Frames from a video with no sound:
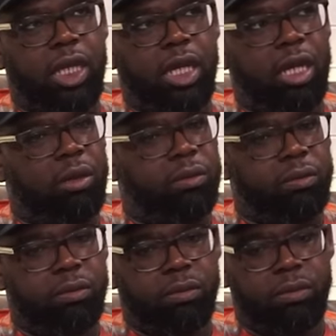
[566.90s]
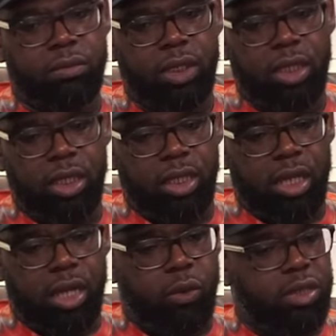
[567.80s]
How,
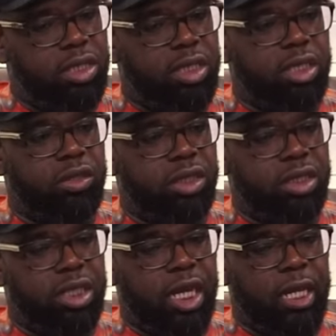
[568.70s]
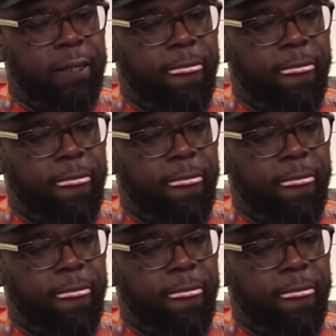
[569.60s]
how quintessential is that?